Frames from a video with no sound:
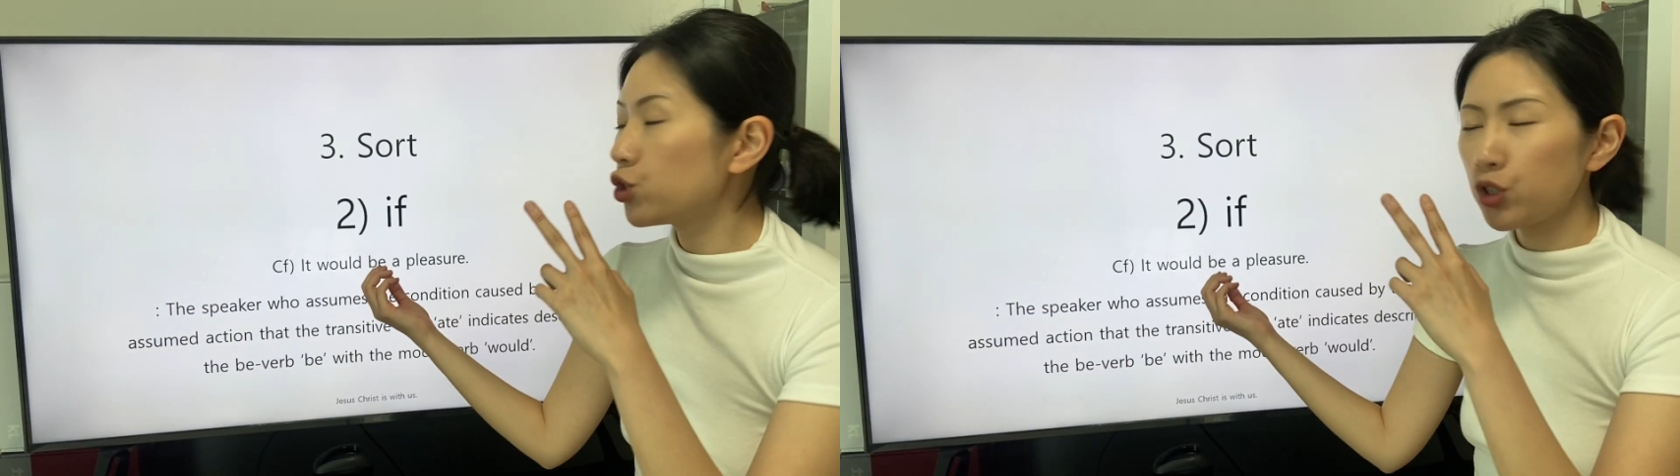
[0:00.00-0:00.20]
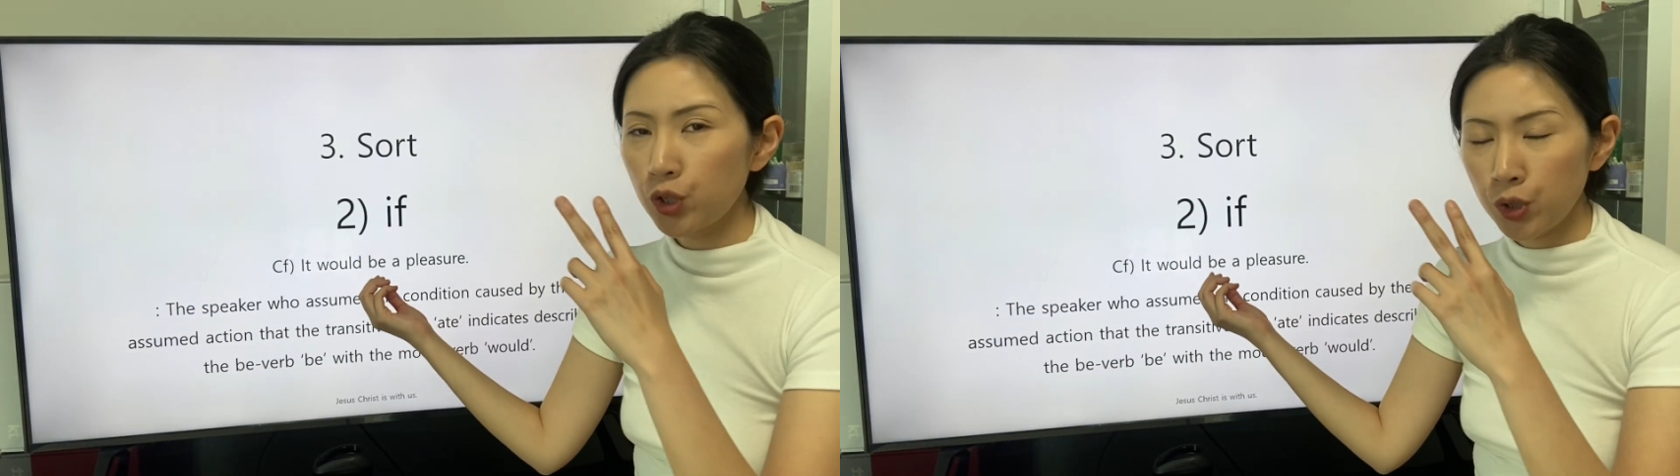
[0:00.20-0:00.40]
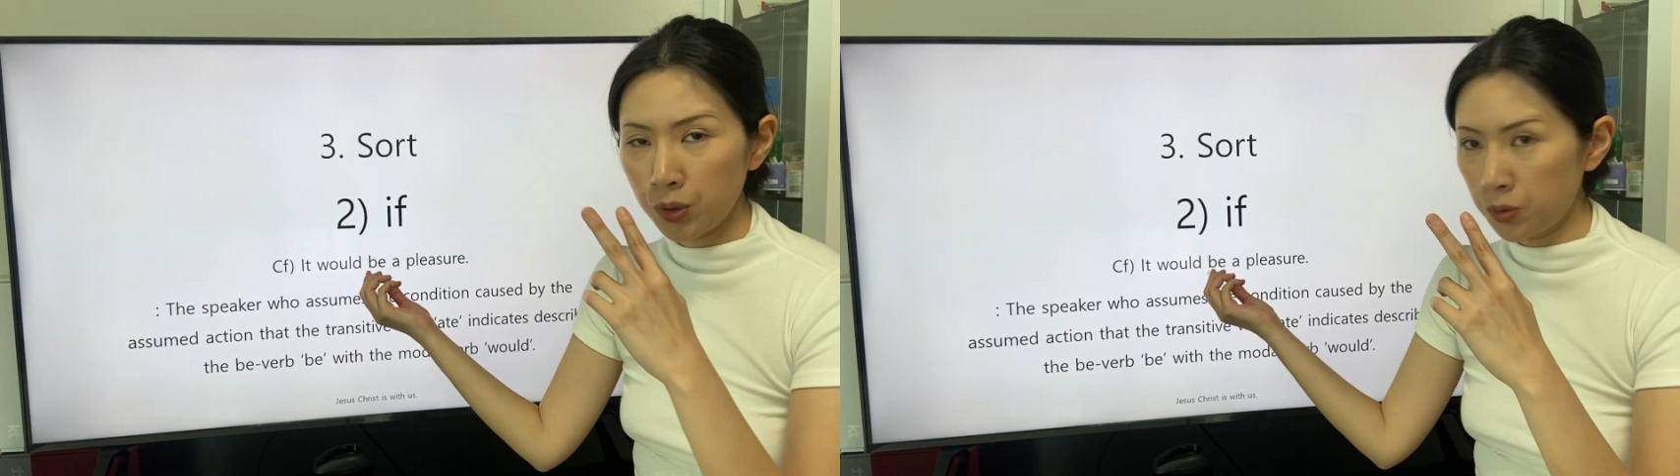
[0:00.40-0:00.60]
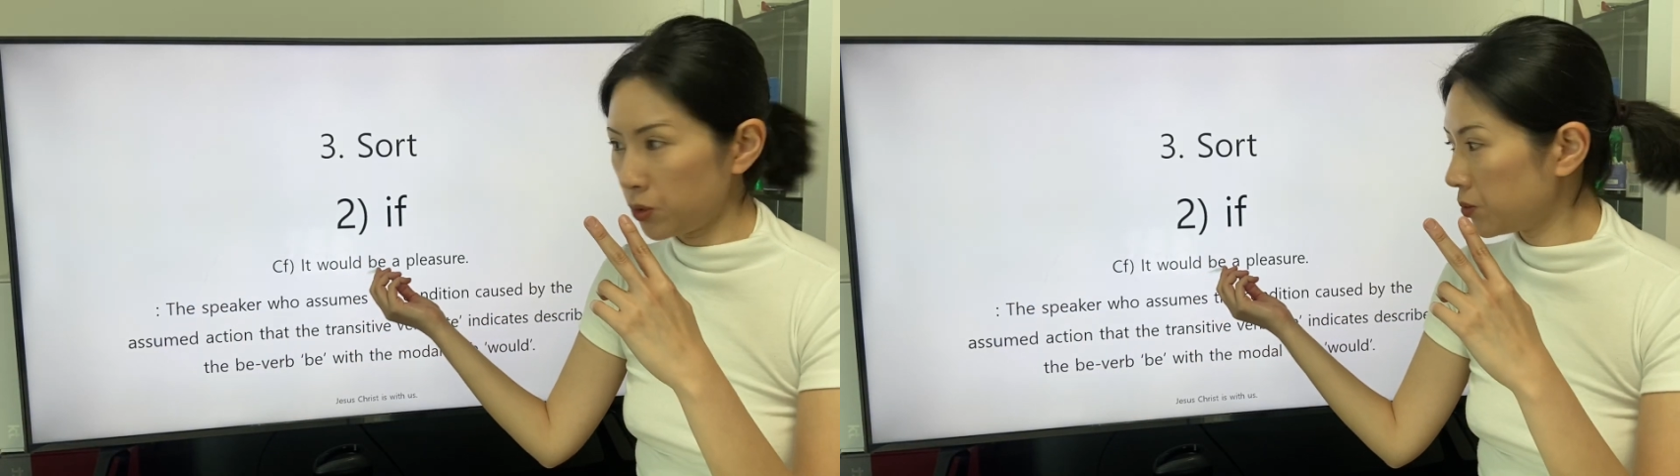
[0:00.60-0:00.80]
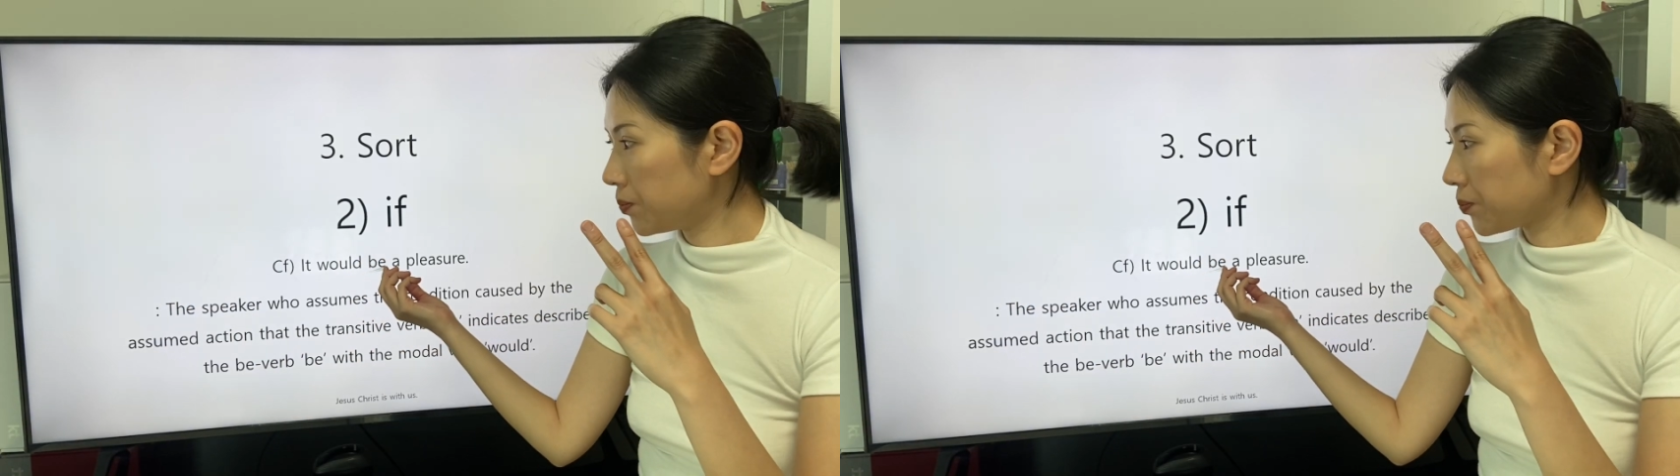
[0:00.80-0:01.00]

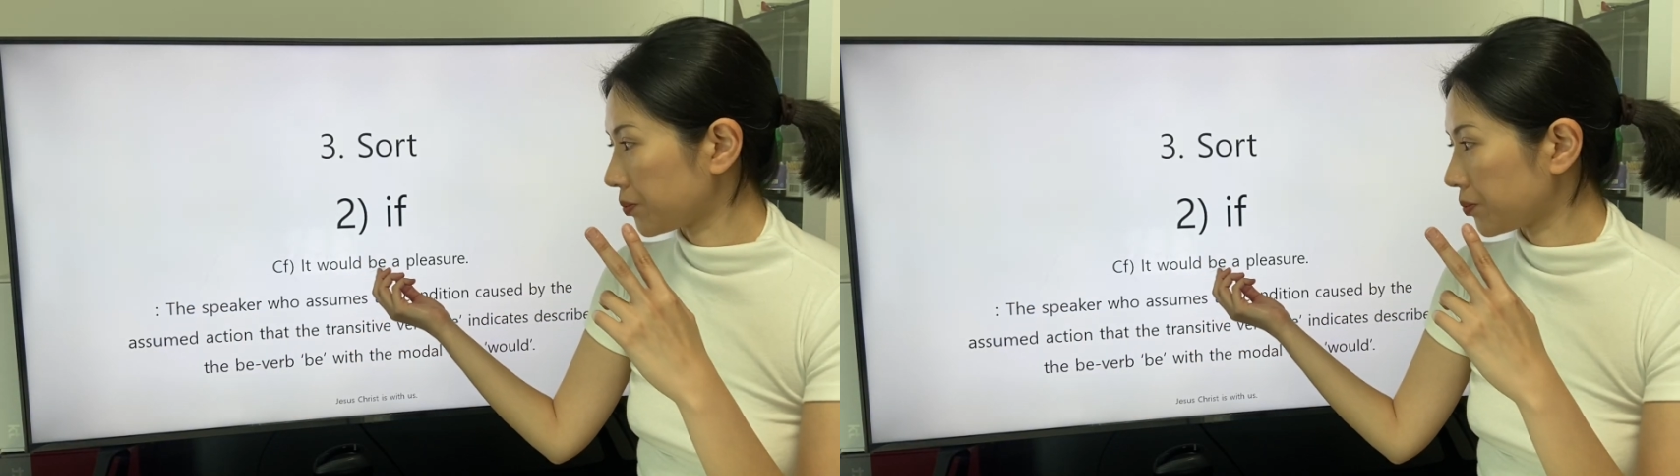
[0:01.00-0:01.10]
to